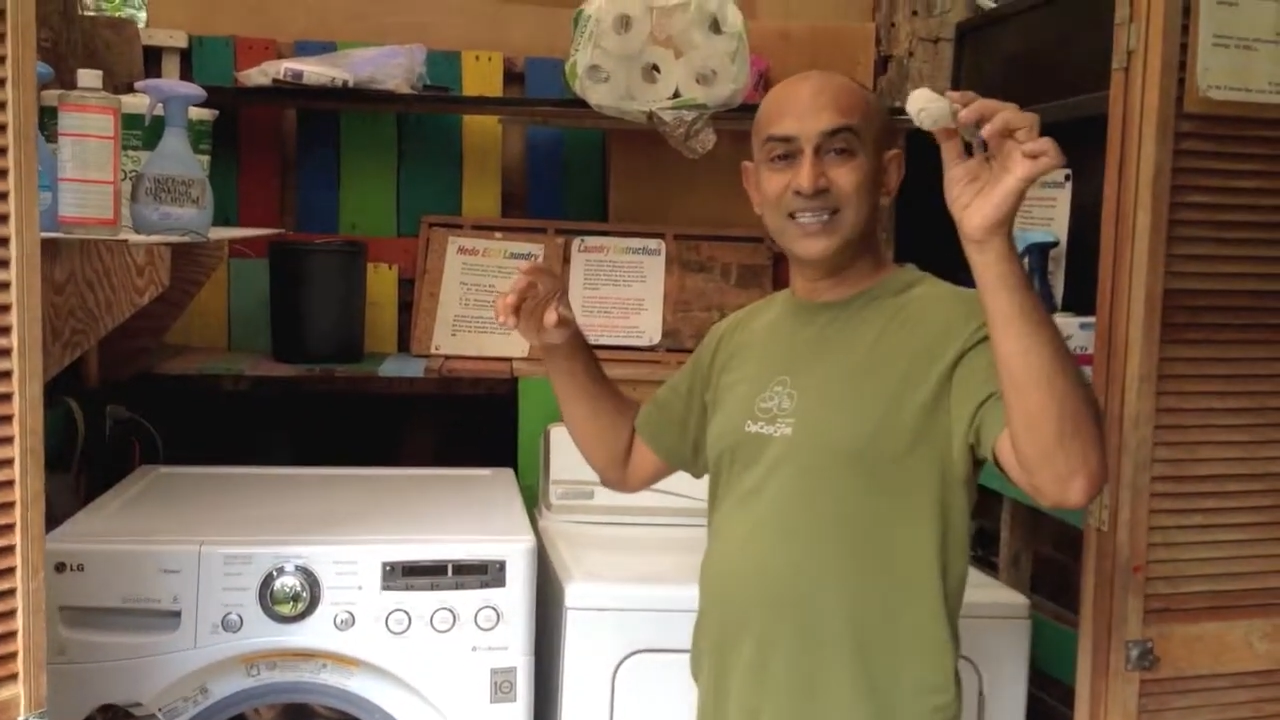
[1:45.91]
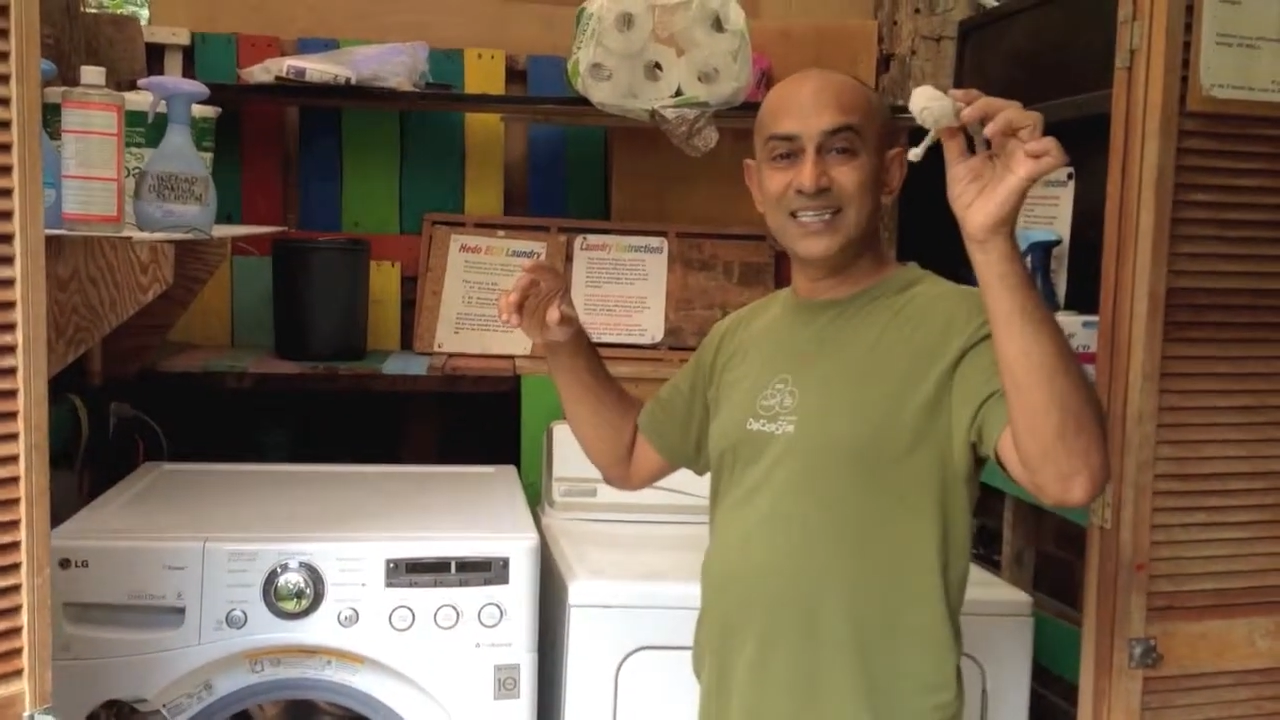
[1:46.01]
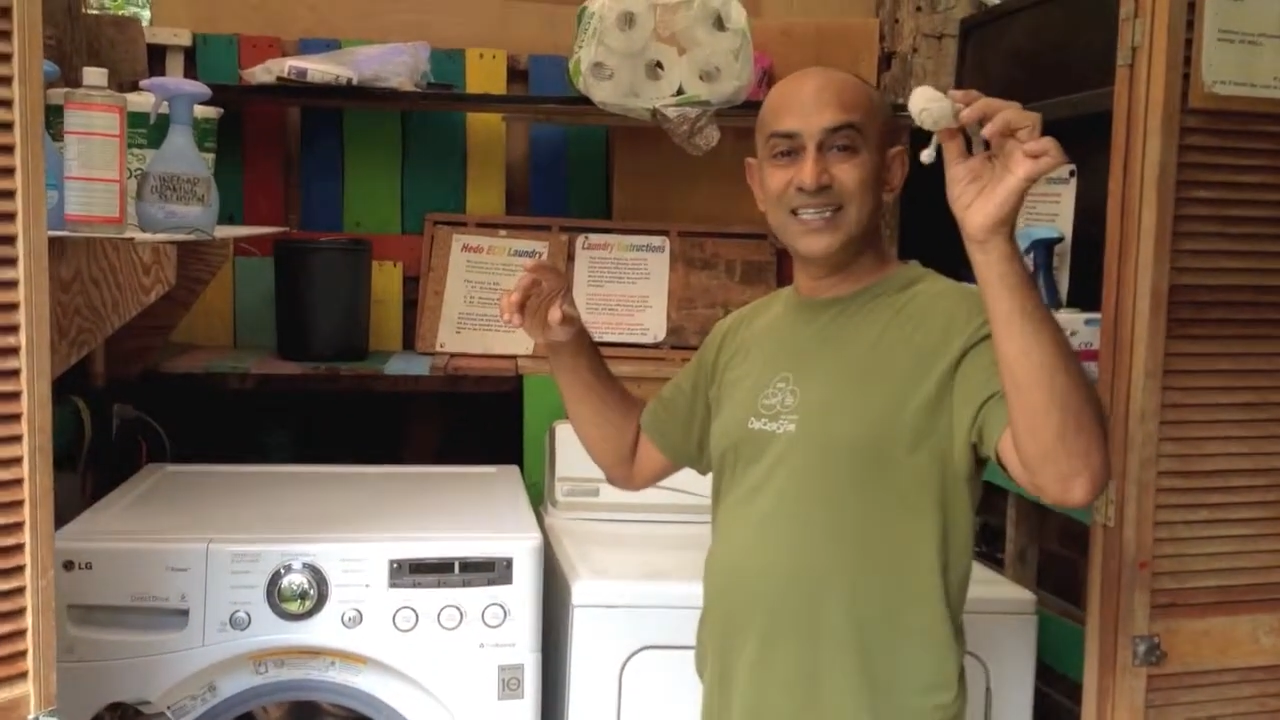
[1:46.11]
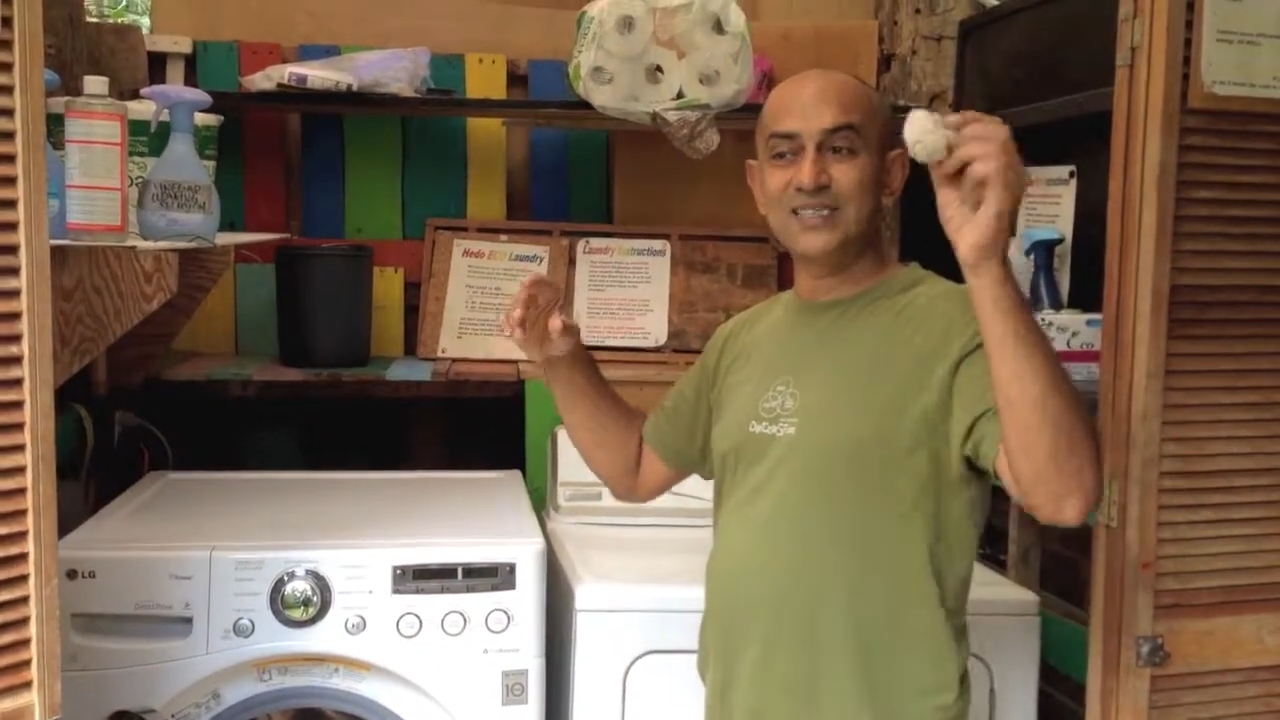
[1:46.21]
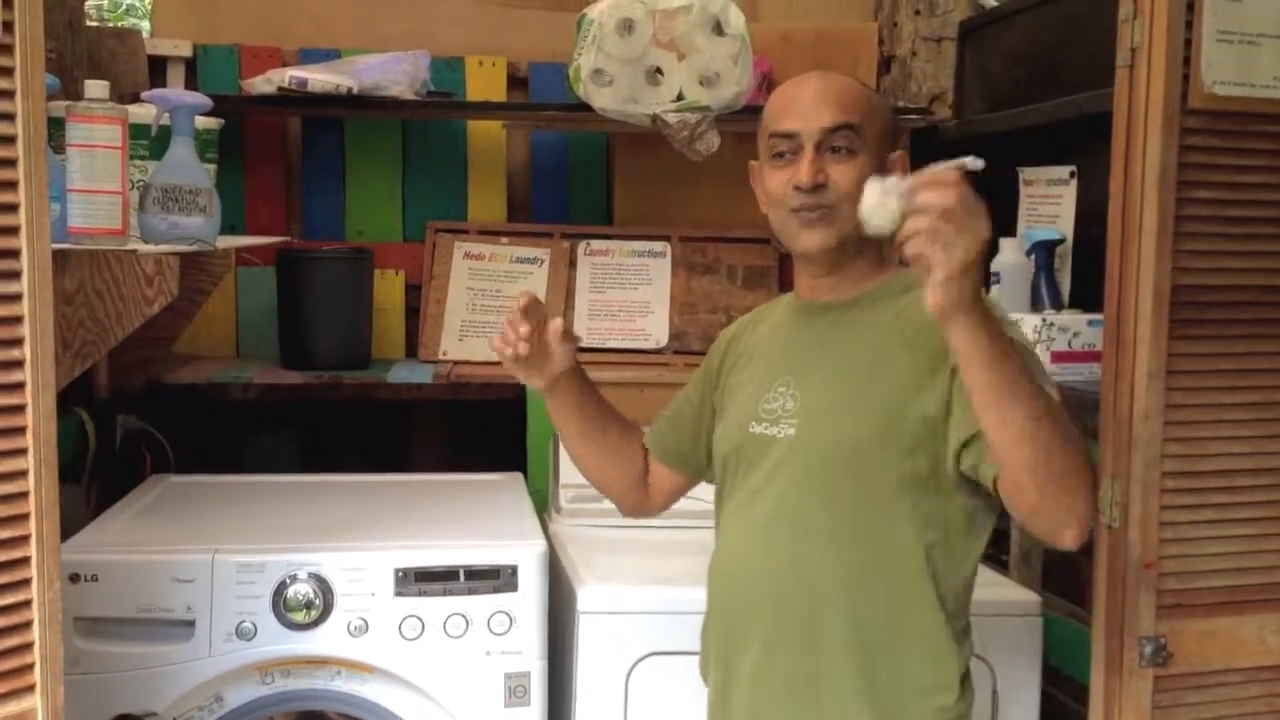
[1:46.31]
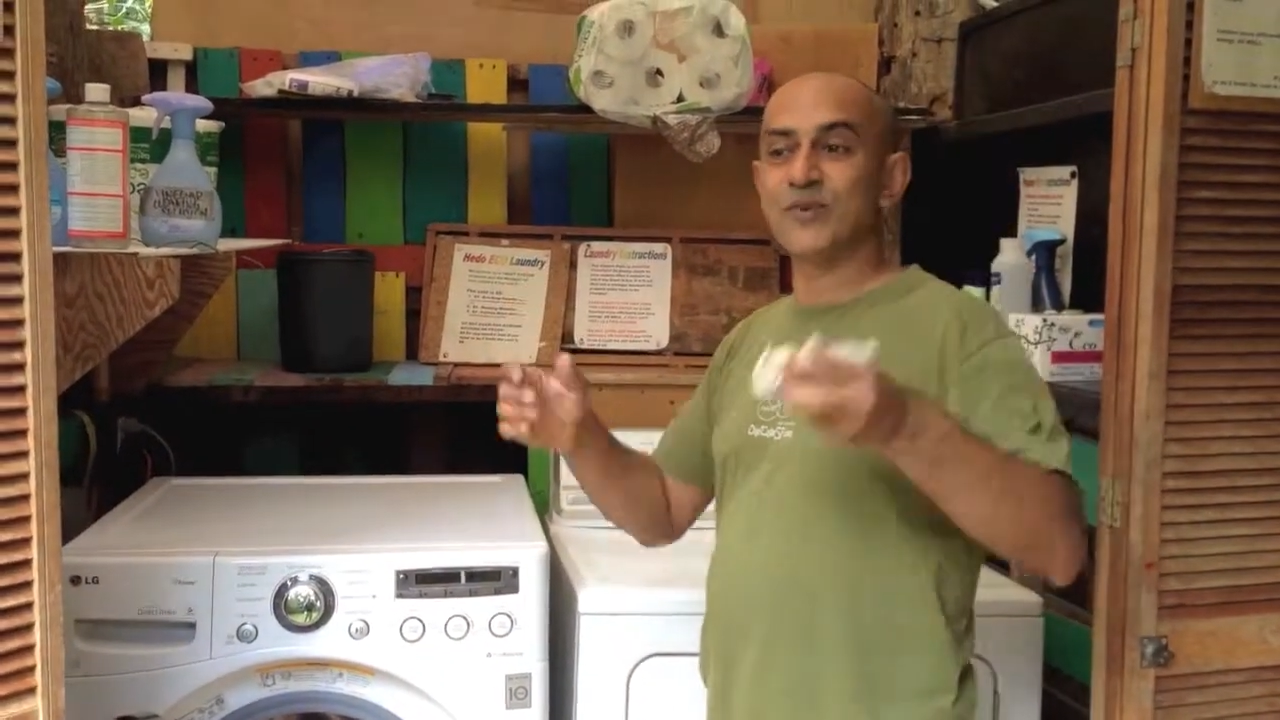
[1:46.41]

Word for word: these,